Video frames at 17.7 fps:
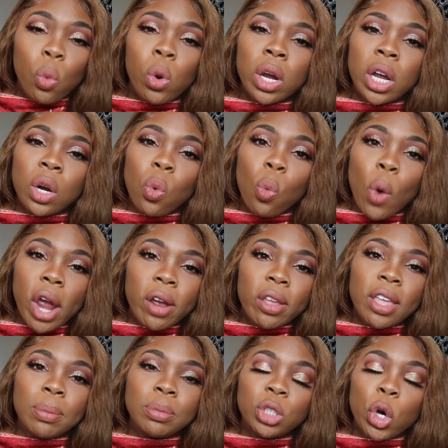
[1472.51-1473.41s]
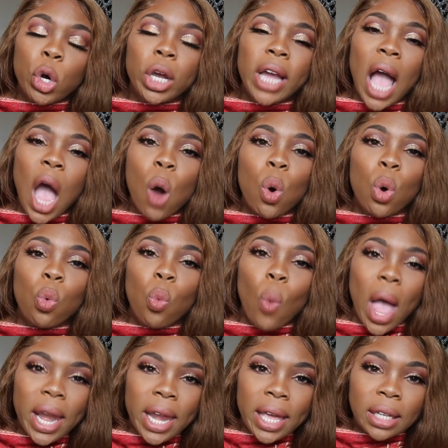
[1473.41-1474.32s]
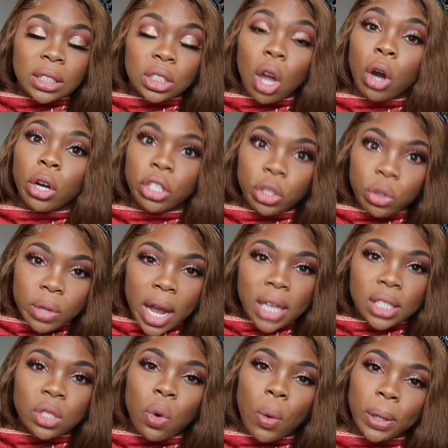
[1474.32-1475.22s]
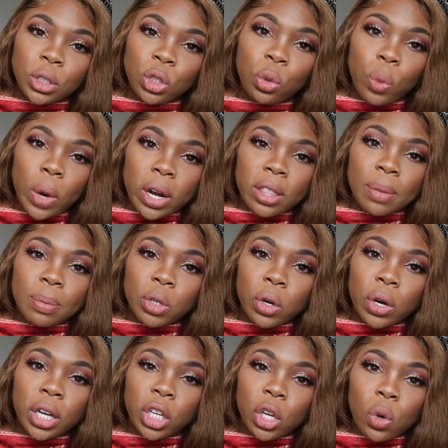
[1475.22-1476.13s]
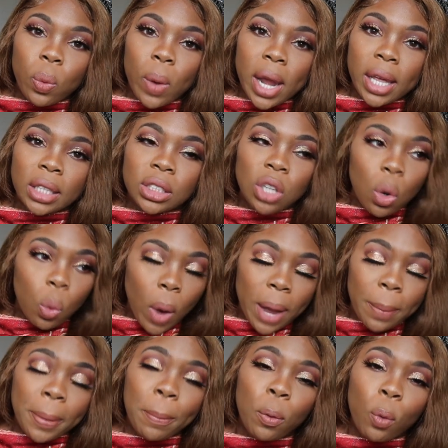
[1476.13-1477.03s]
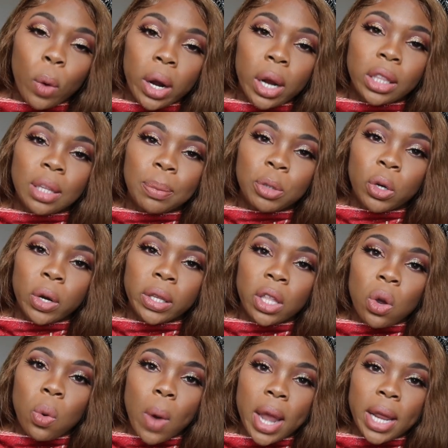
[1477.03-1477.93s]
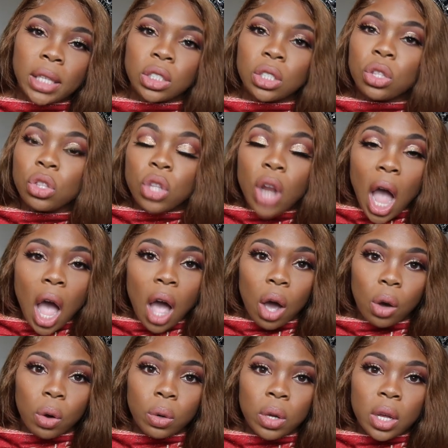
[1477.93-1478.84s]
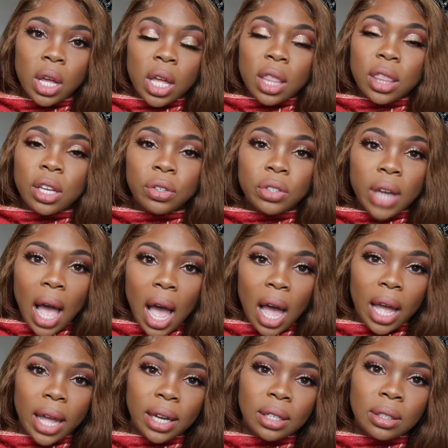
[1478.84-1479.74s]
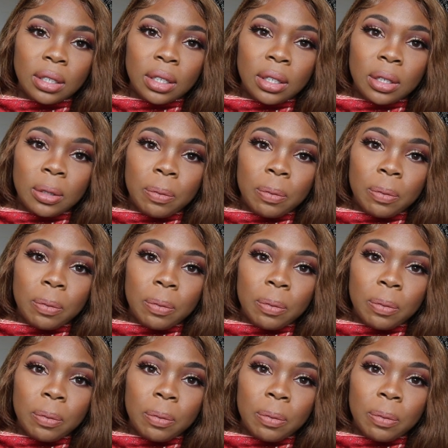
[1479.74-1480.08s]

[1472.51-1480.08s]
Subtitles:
We're gonna wear them during our weddings. Are you guys going to wear them during your weddings? Are white people wearing them during their weddings? No, they're not.